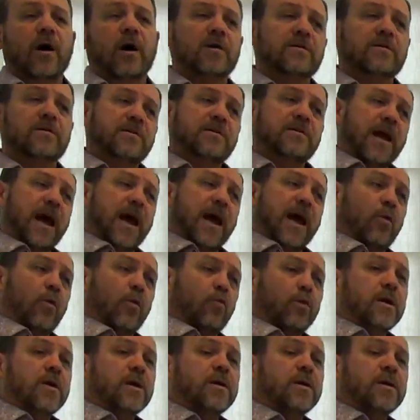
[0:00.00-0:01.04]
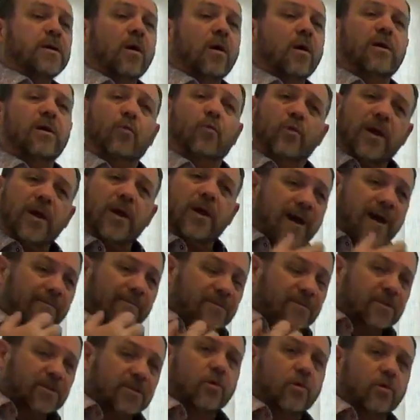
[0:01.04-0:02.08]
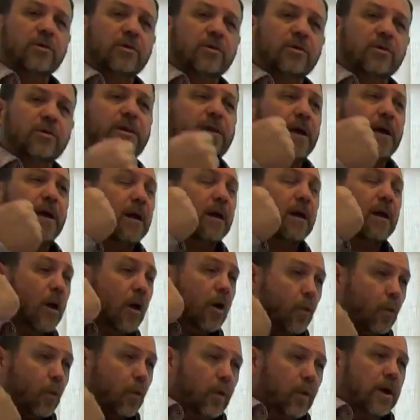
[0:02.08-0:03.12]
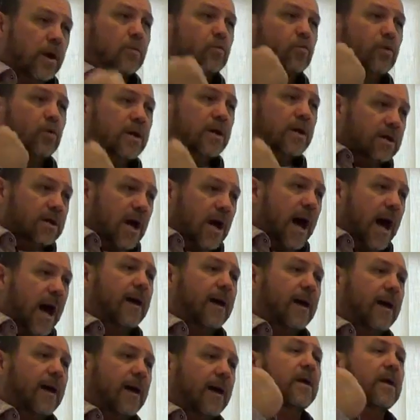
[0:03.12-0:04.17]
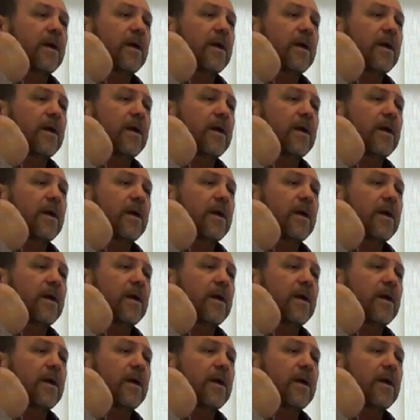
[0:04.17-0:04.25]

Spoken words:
us and how we know that we have certainty that when we die,